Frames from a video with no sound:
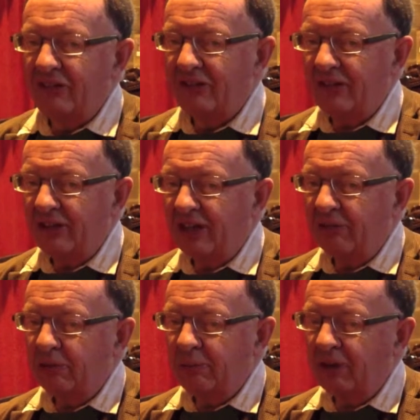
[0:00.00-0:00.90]
So
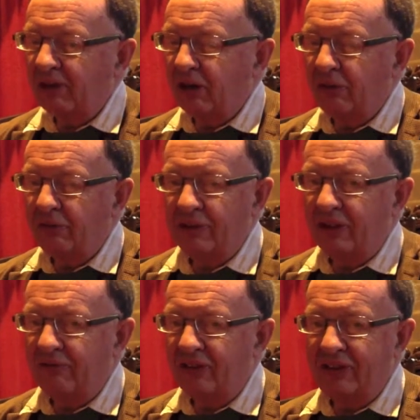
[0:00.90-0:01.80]
that would be
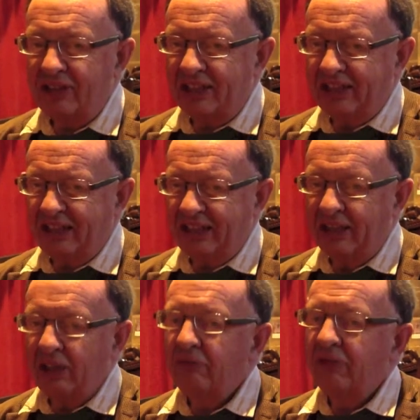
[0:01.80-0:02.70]

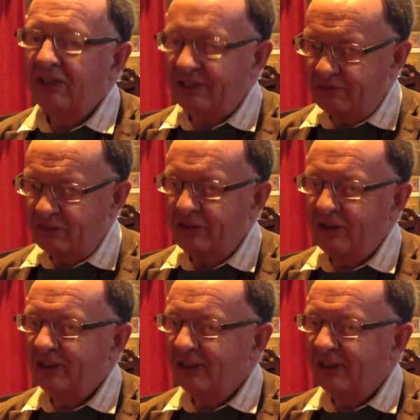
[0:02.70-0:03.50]
Ovid and Virgil.